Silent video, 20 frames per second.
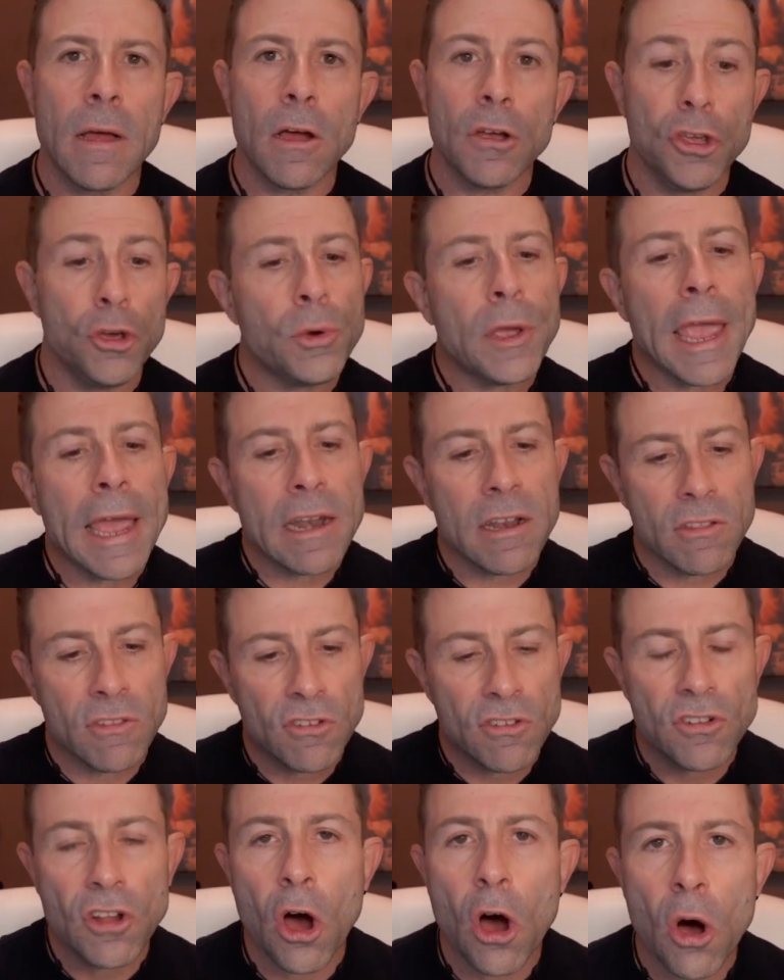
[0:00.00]
You can't
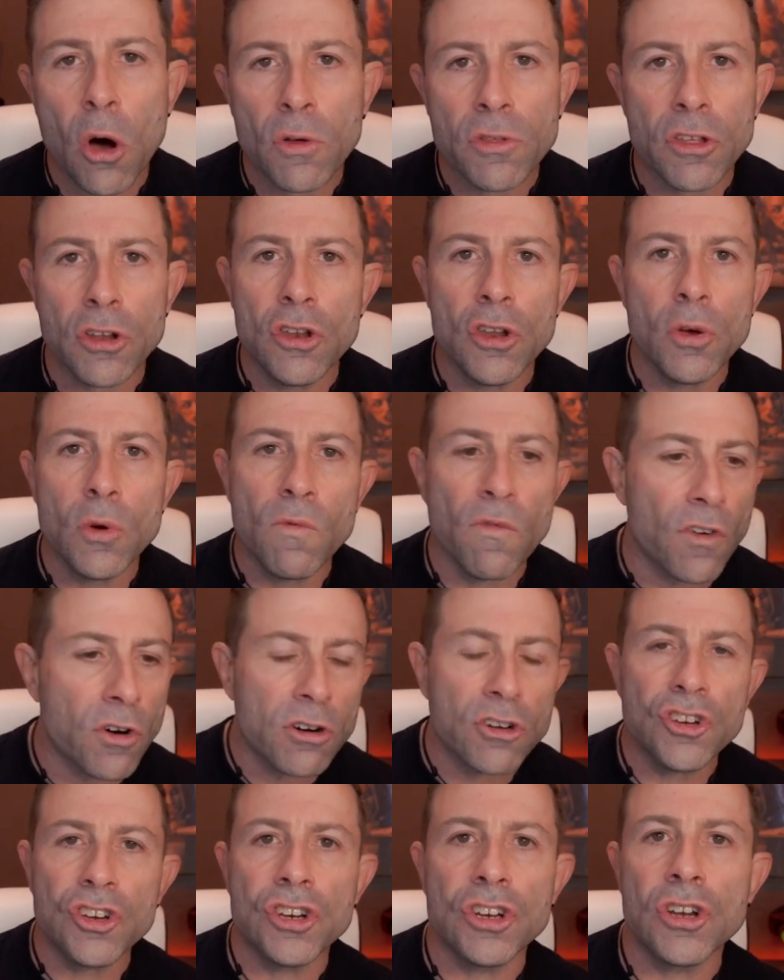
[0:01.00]
install the new
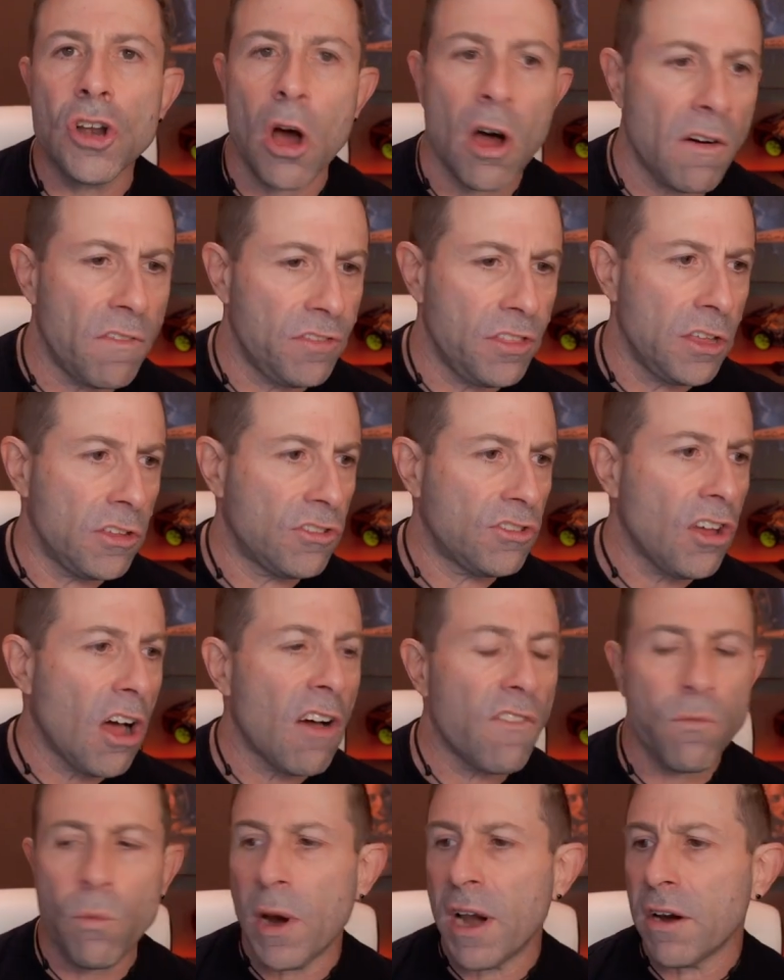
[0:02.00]
version of the
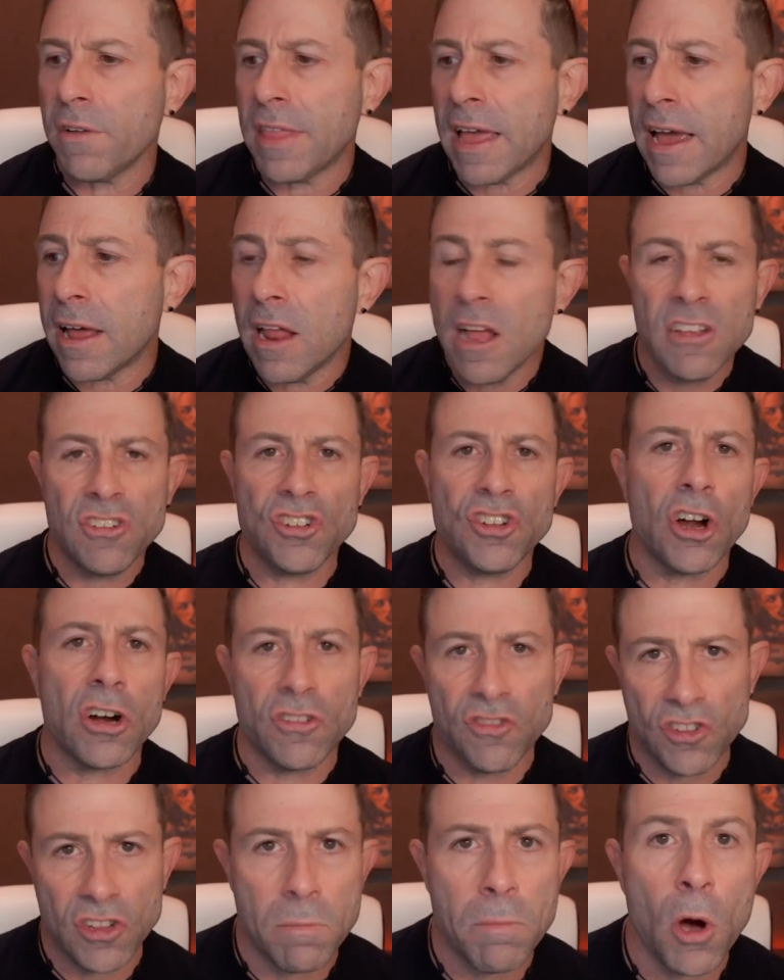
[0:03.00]
software that
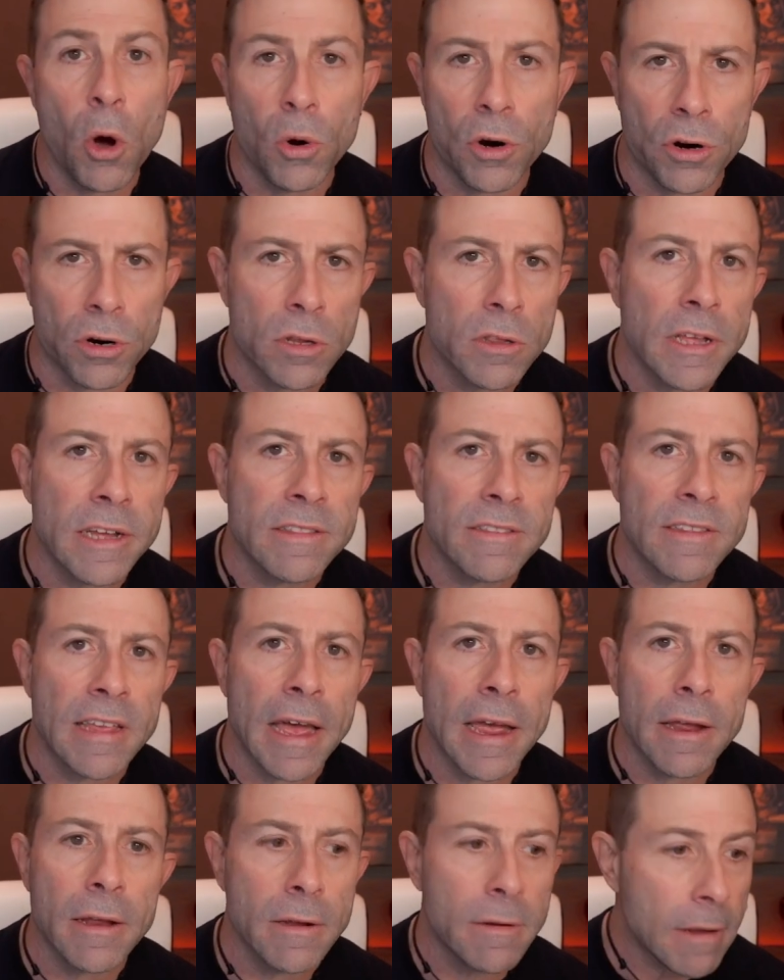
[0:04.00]
starts the motor, let's
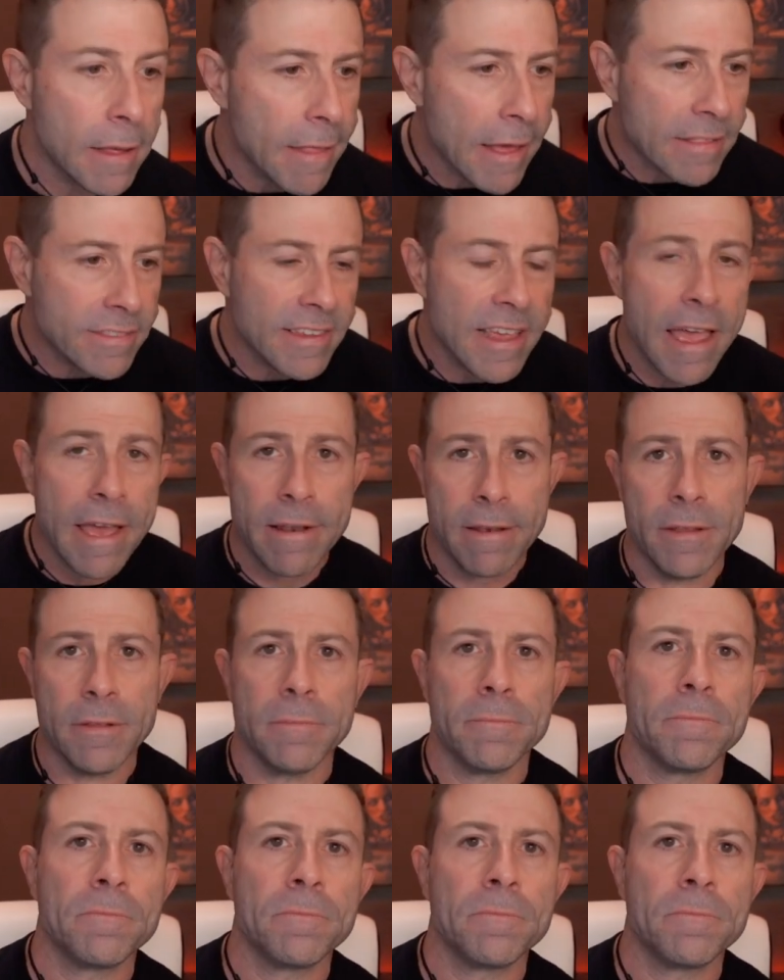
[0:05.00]
say, and that's it.